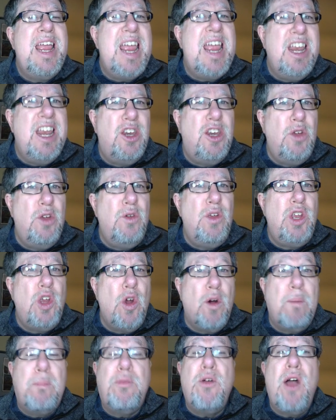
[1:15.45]
into
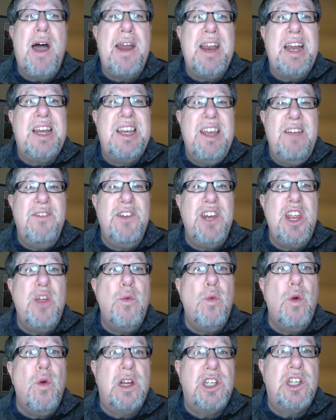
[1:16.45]
your productivity
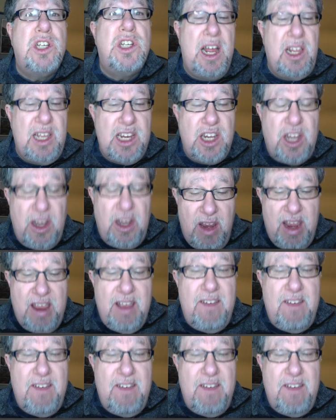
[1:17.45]
work style into